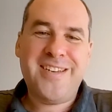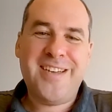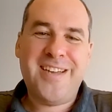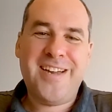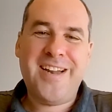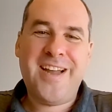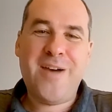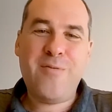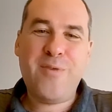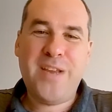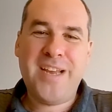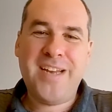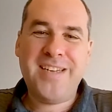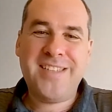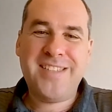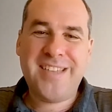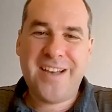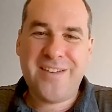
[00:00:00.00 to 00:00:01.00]
and how we can
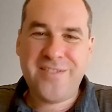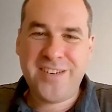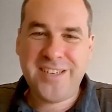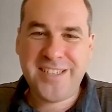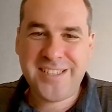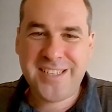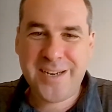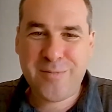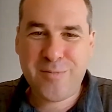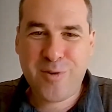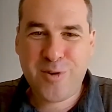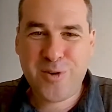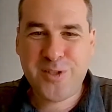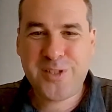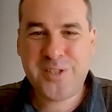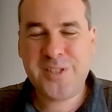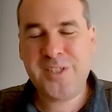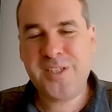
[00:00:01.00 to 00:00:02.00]
discover these
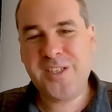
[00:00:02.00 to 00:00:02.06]
networks?